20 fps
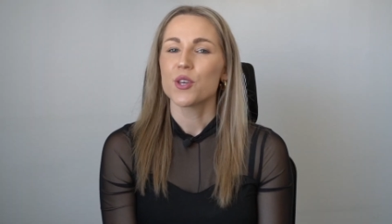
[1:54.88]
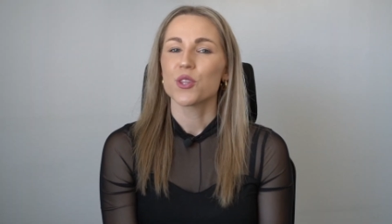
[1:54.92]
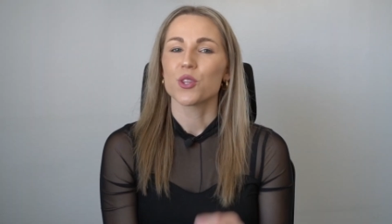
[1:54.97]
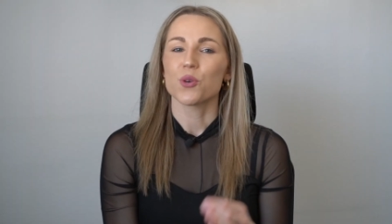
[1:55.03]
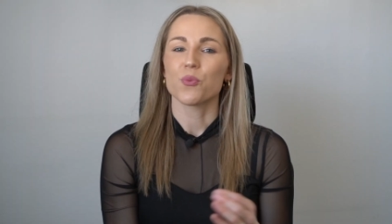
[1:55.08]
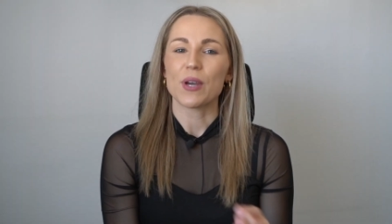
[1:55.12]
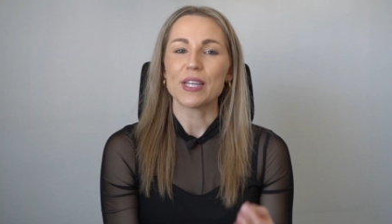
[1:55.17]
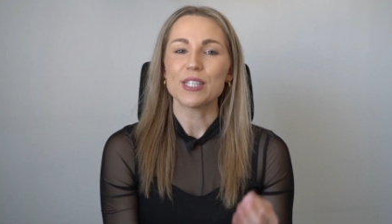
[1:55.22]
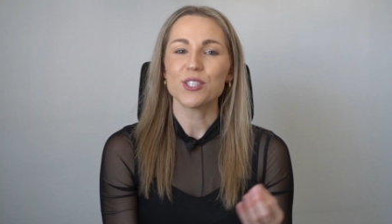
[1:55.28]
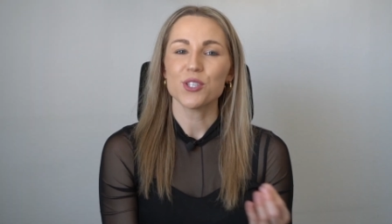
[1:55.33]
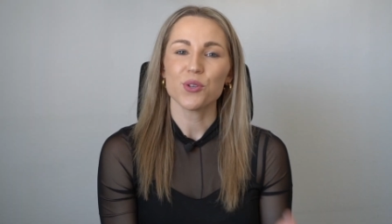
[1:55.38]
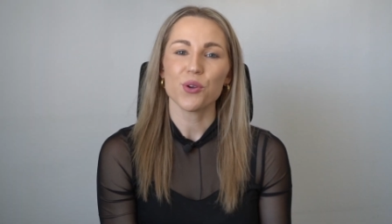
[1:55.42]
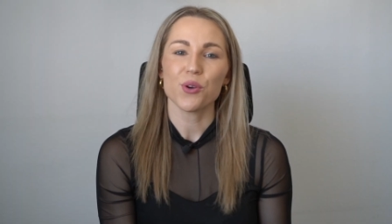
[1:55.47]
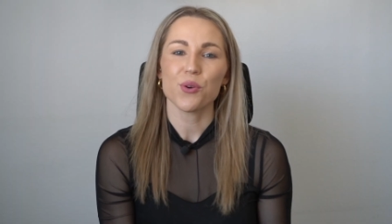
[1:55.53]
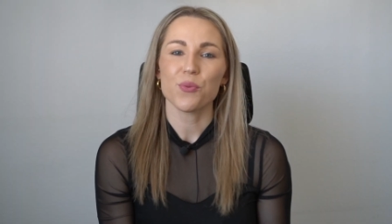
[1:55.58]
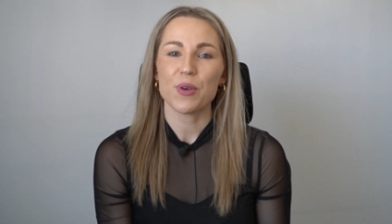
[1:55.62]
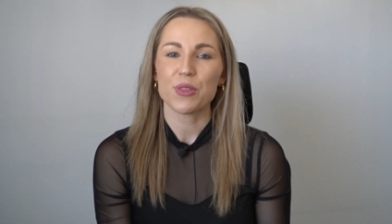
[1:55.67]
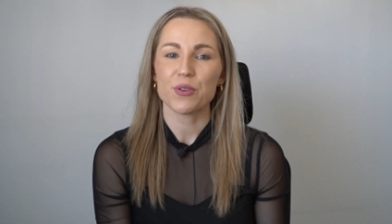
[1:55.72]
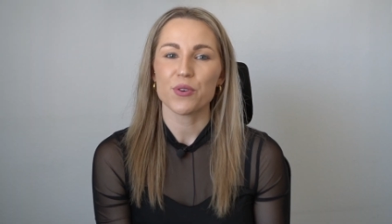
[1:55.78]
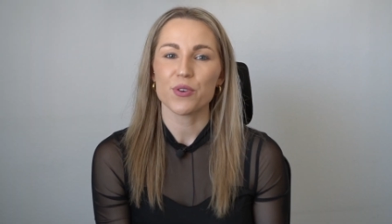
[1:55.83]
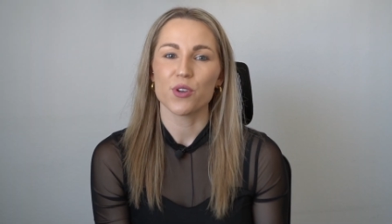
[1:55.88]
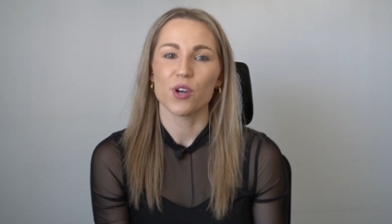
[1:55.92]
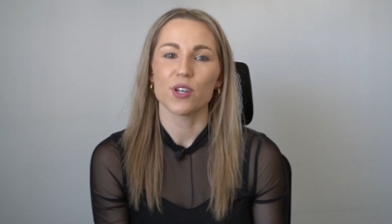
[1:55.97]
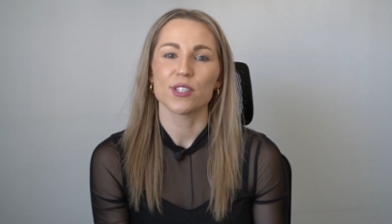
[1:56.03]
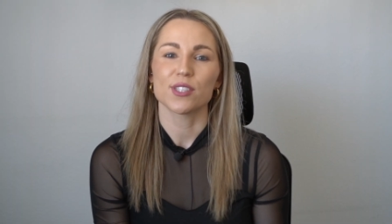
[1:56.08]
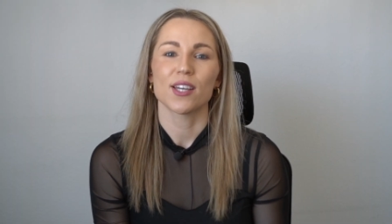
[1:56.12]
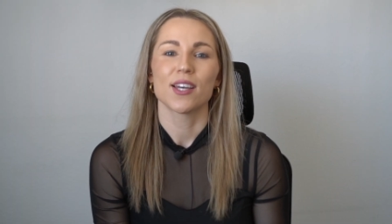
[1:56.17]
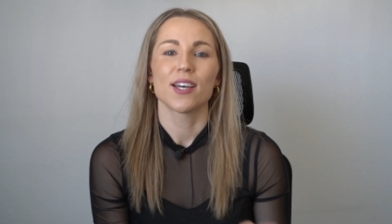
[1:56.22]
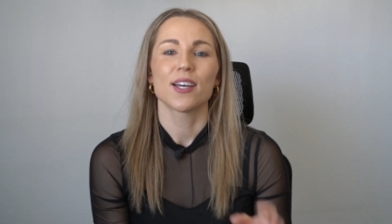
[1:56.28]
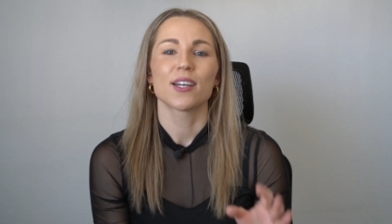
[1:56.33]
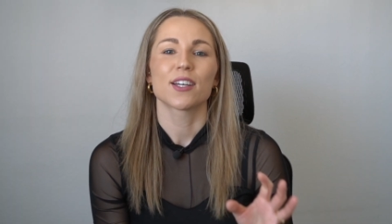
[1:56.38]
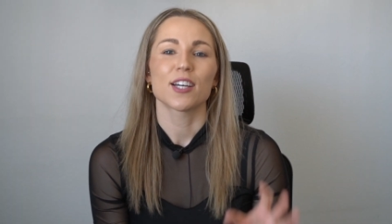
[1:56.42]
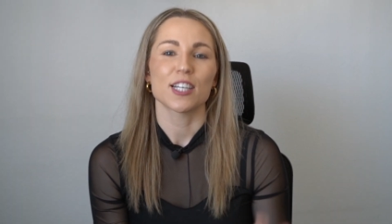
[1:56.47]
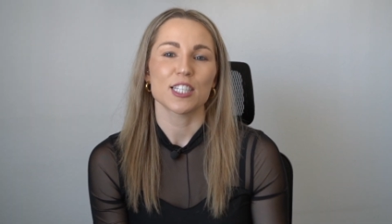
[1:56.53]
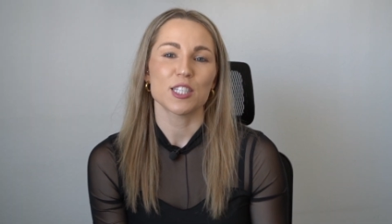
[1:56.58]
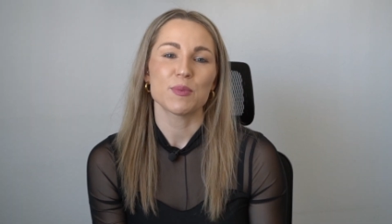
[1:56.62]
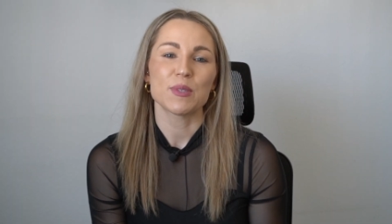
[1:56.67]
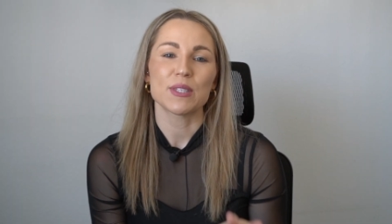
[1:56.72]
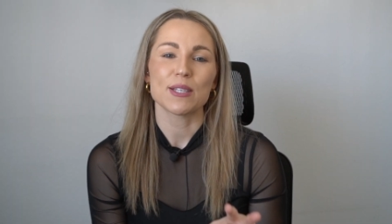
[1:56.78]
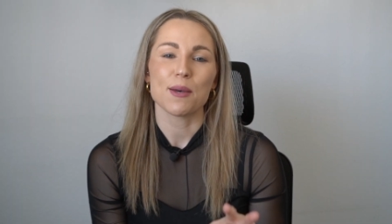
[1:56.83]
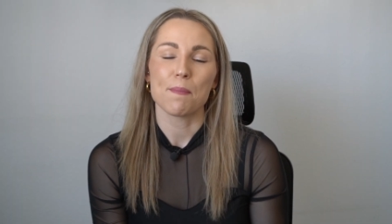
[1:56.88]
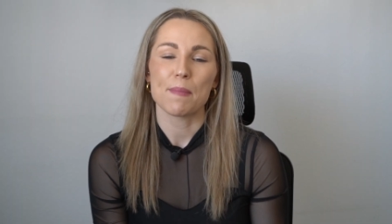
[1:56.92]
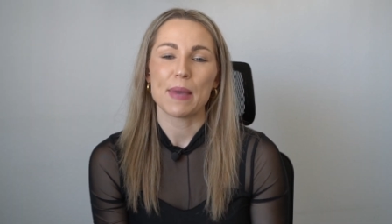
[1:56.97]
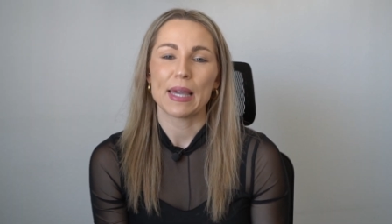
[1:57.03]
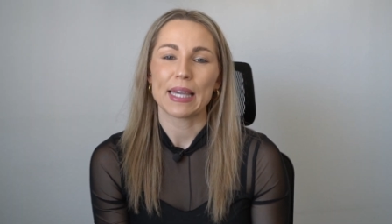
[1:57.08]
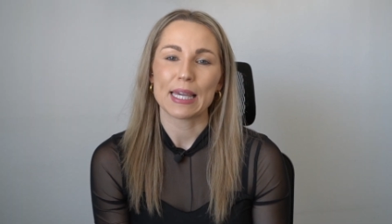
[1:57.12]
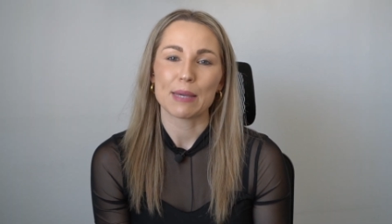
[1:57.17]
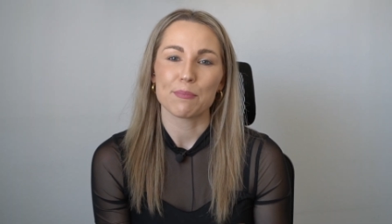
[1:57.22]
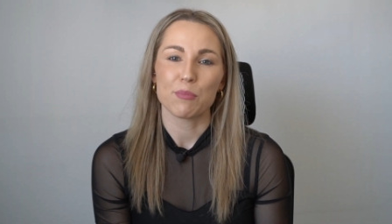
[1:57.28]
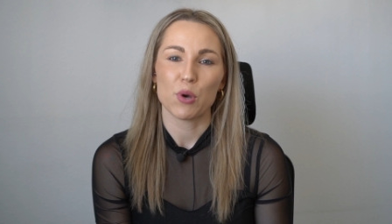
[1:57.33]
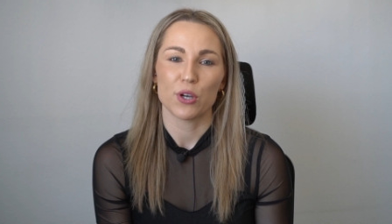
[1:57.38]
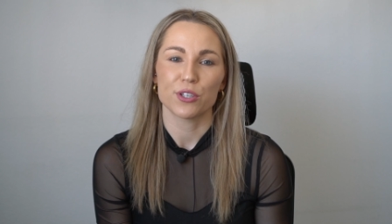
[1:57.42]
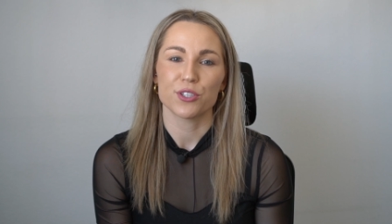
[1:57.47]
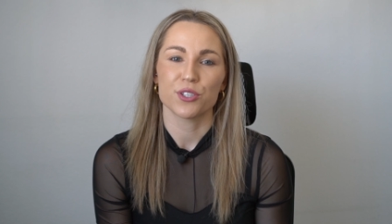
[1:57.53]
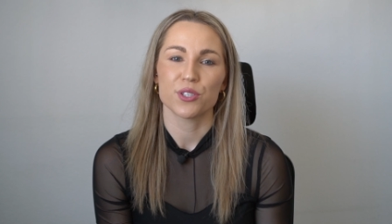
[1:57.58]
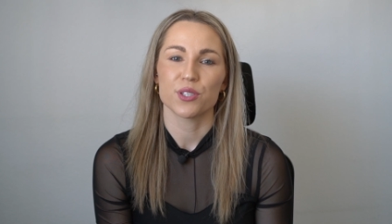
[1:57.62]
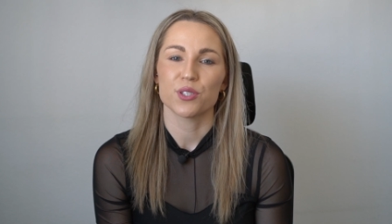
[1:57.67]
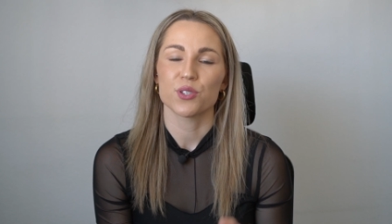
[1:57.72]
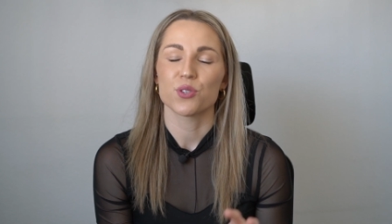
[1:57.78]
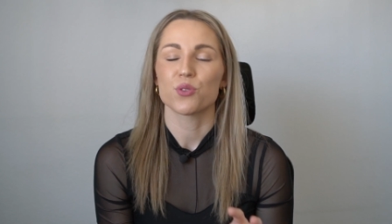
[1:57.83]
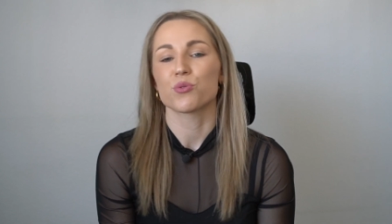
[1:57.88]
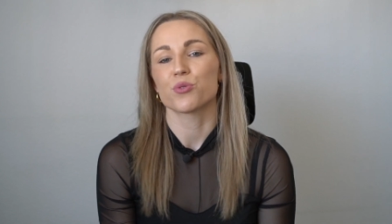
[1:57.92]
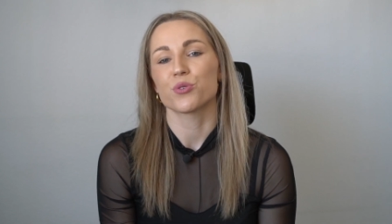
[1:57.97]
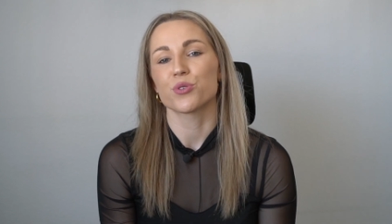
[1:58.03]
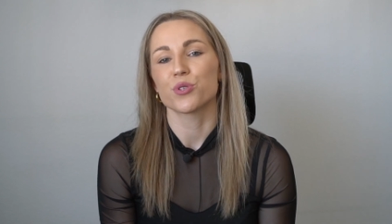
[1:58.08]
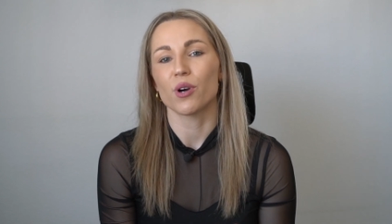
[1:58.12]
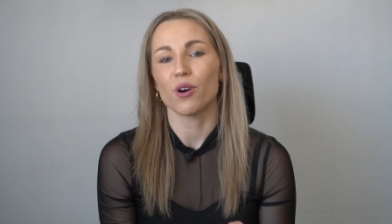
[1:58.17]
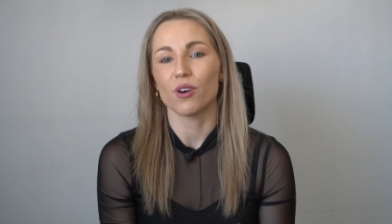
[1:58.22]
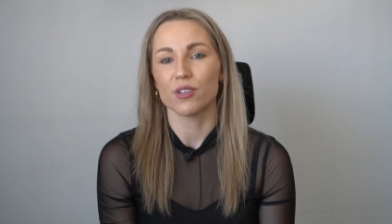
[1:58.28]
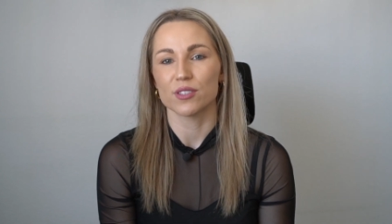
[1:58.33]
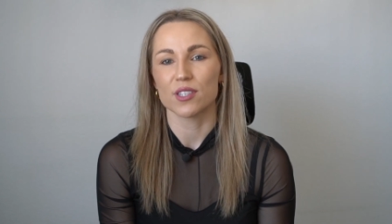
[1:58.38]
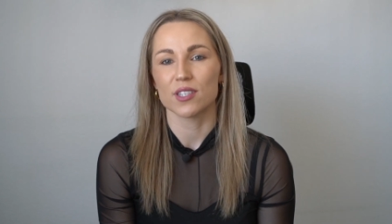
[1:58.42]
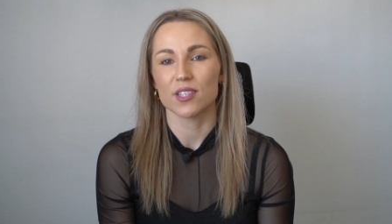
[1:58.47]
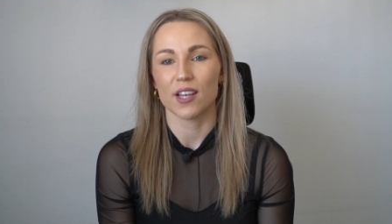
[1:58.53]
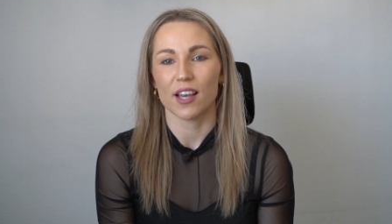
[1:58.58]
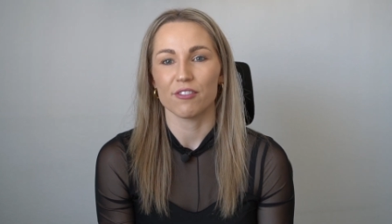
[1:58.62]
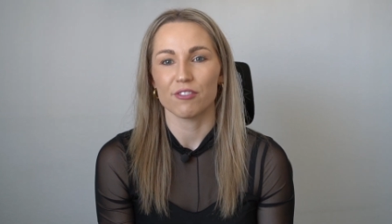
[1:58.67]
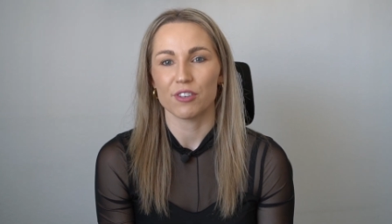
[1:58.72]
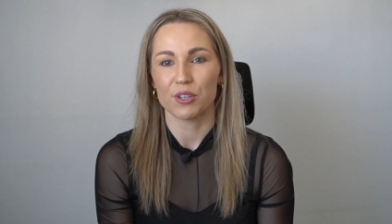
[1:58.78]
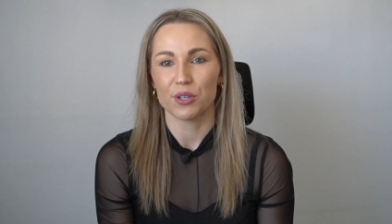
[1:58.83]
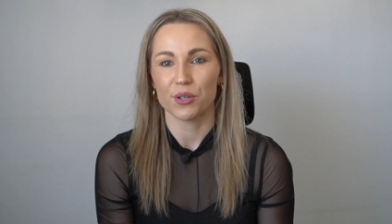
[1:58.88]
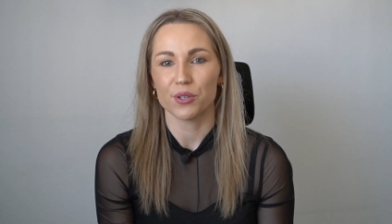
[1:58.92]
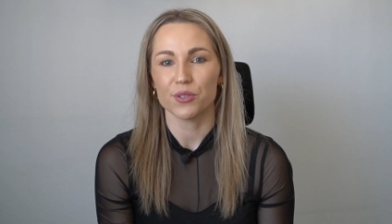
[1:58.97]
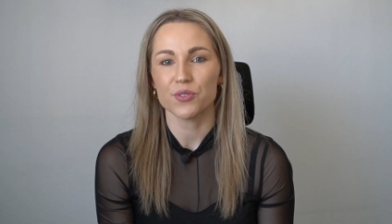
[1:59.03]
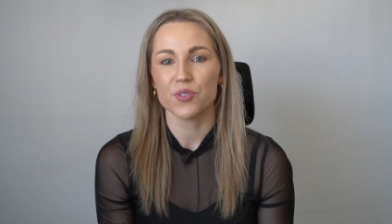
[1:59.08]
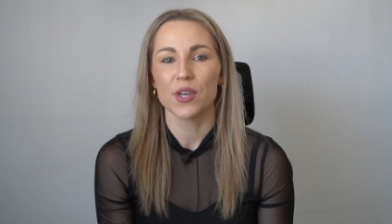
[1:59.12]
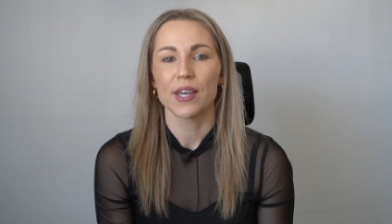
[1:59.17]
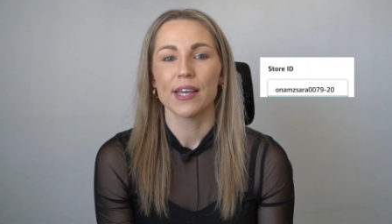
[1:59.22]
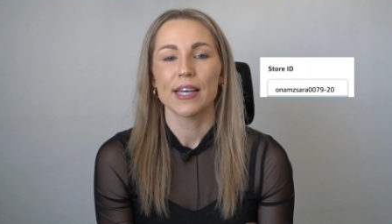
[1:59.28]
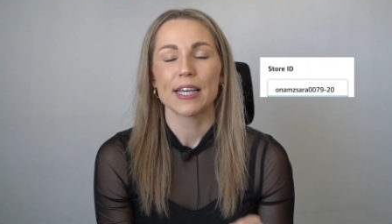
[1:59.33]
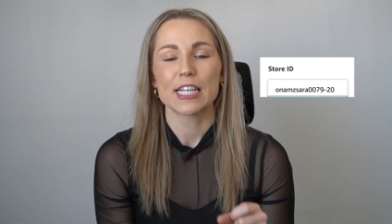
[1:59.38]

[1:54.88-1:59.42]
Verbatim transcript: The way to know whether or not customers are making purchases through your on-site videos